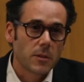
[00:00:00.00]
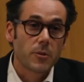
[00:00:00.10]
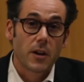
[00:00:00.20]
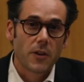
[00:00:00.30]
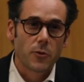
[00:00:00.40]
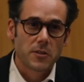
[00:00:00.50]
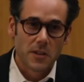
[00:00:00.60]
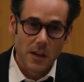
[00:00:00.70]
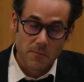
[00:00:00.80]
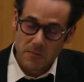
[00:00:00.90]
some of the countries
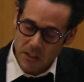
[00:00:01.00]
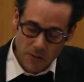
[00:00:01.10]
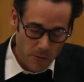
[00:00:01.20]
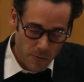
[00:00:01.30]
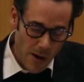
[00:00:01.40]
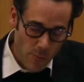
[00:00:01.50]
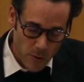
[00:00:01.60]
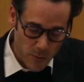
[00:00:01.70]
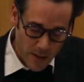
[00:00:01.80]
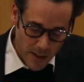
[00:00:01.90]
that I'm either from
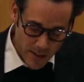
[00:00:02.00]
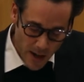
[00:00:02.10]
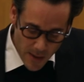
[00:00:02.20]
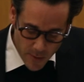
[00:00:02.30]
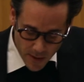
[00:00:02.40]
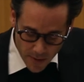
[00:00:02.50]
or spending time in.